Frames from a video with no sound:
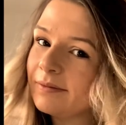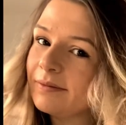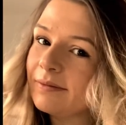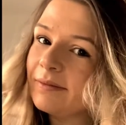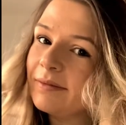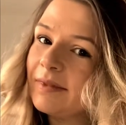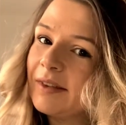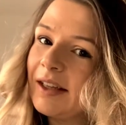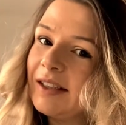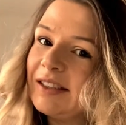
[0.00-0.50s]

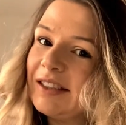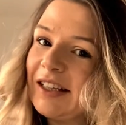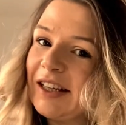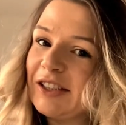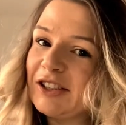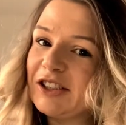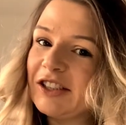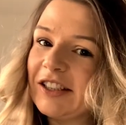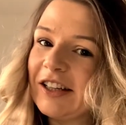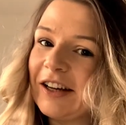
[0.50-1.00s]
That did
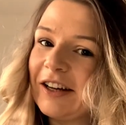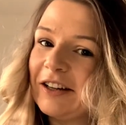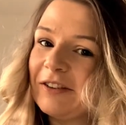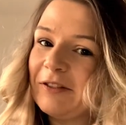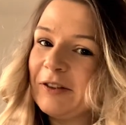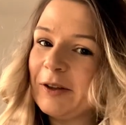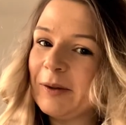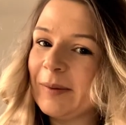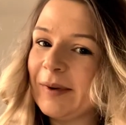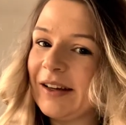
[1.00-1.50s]
actually curl a
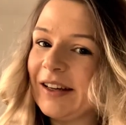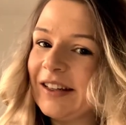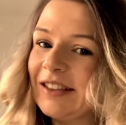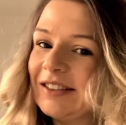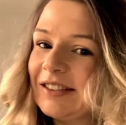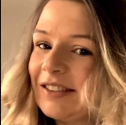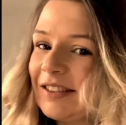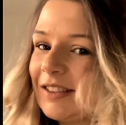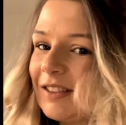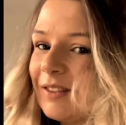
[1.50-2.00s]
few
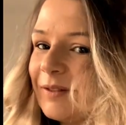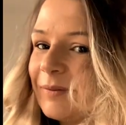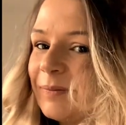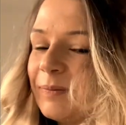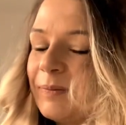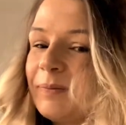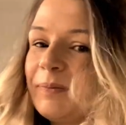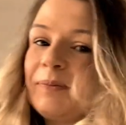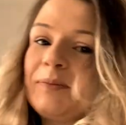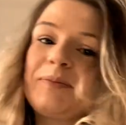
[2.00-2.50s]
bits.
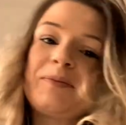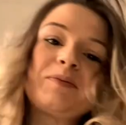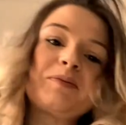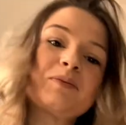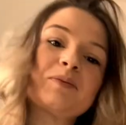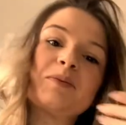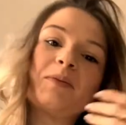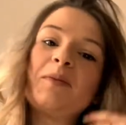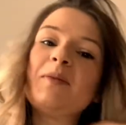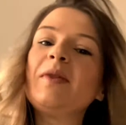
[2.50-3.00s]

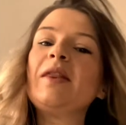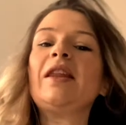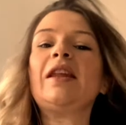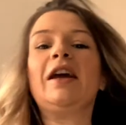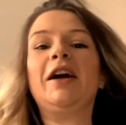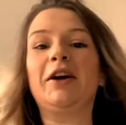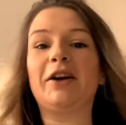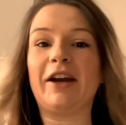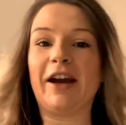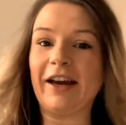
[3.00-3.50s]

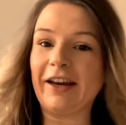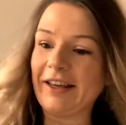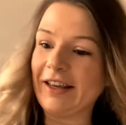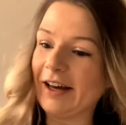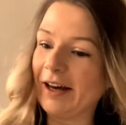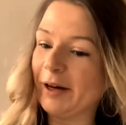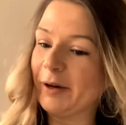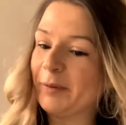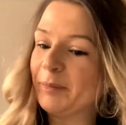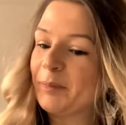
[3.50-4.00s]
Okay,
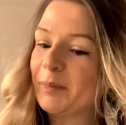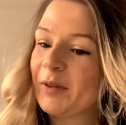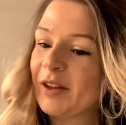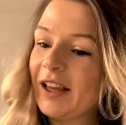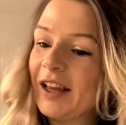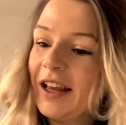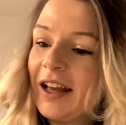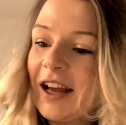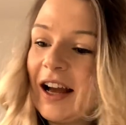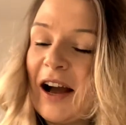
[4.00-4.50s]
yeah.
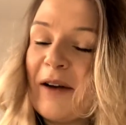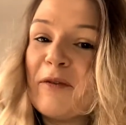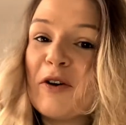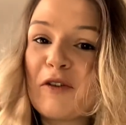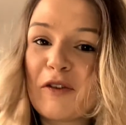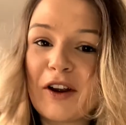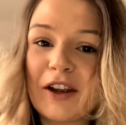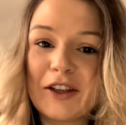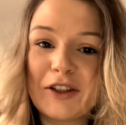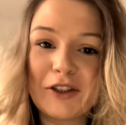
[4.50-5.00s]
I'm not
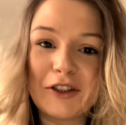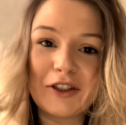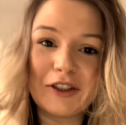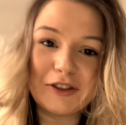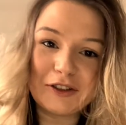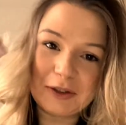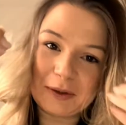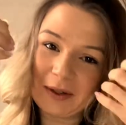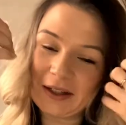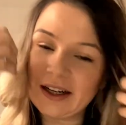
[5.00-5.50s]
very good at
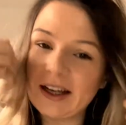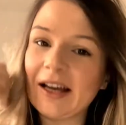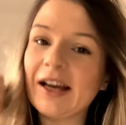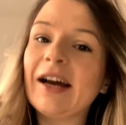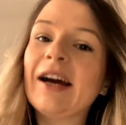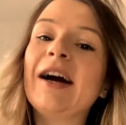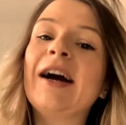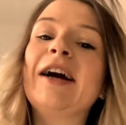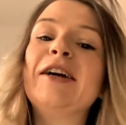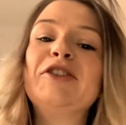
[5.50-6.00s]
doing
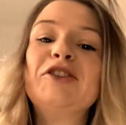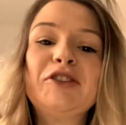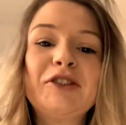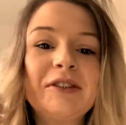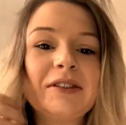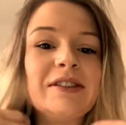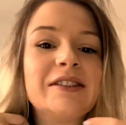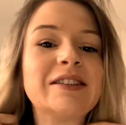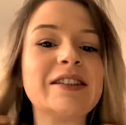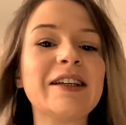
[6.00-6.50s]
hair, as you
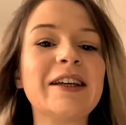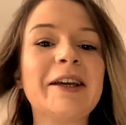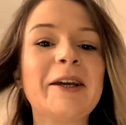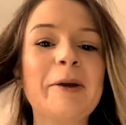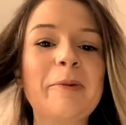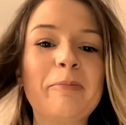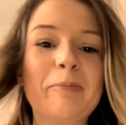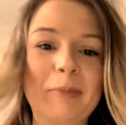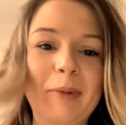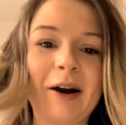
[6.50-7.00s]
can see,
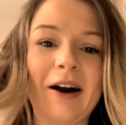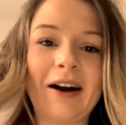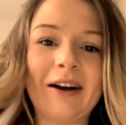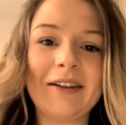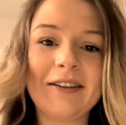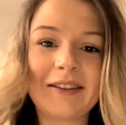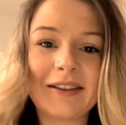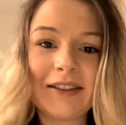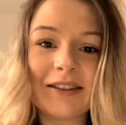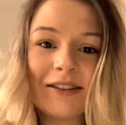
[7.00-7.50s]

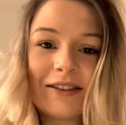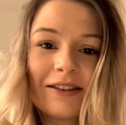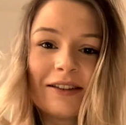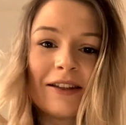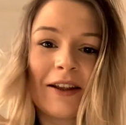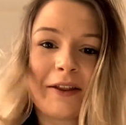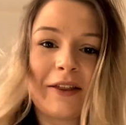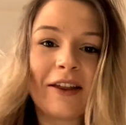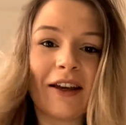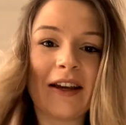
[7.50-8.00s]
but
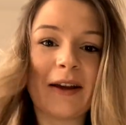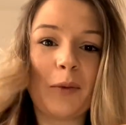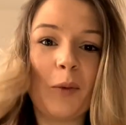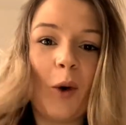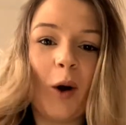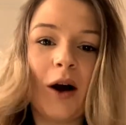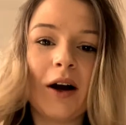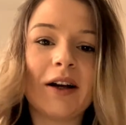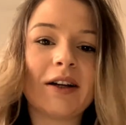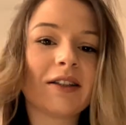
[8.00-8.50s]
the thing
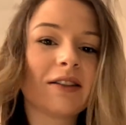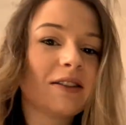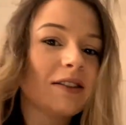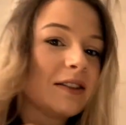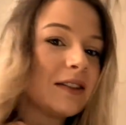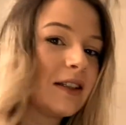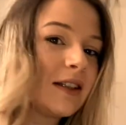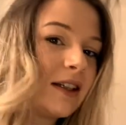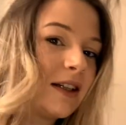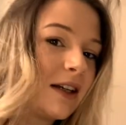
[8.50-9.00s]
works.
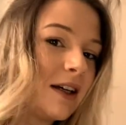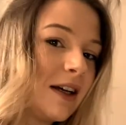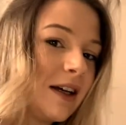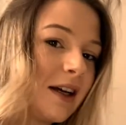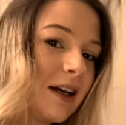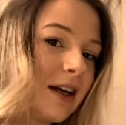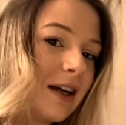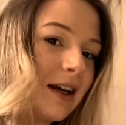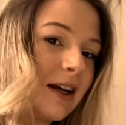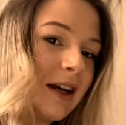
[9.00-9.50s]

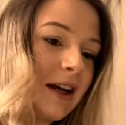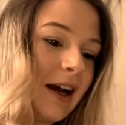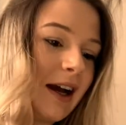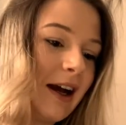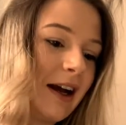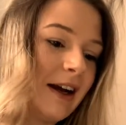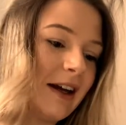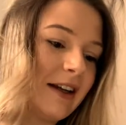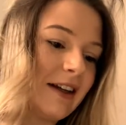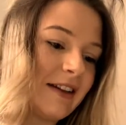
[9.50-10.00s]

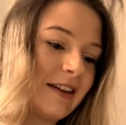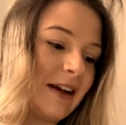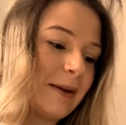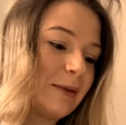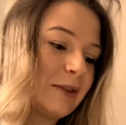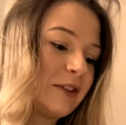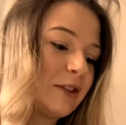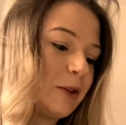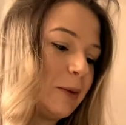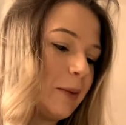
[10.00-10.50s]
And that
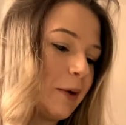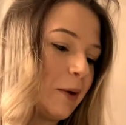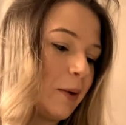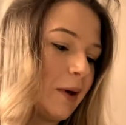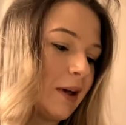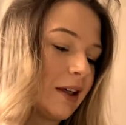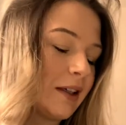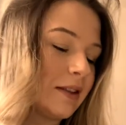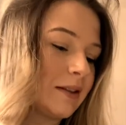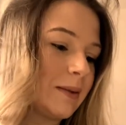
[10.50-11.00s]
was super
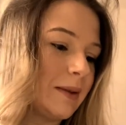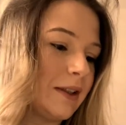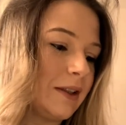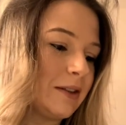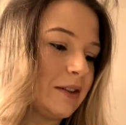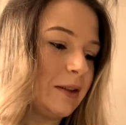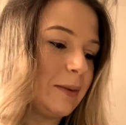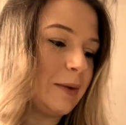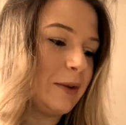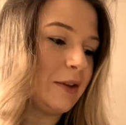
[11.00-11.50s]
quick as well,
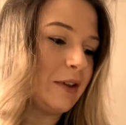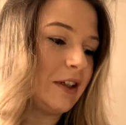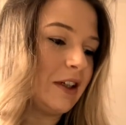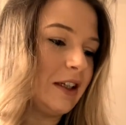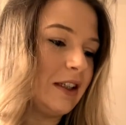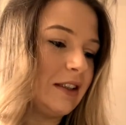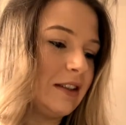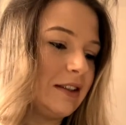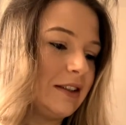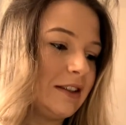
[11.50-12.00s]
to be
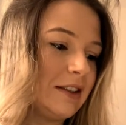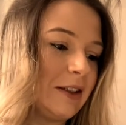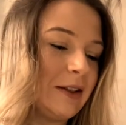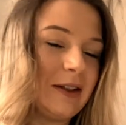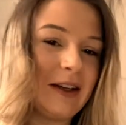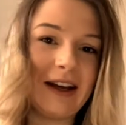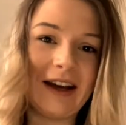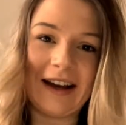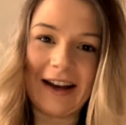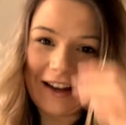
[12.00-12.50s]
honest. So
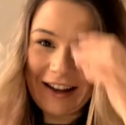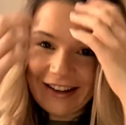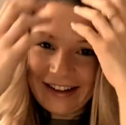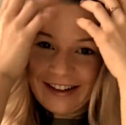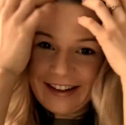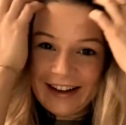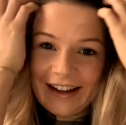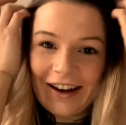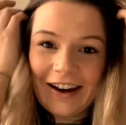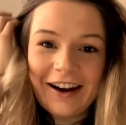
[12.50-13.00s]
yeah,
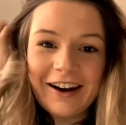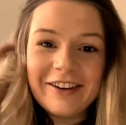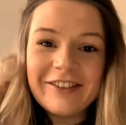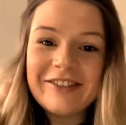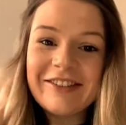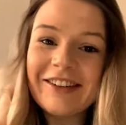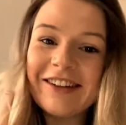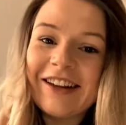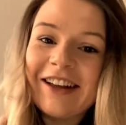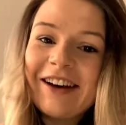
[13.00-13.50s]
in love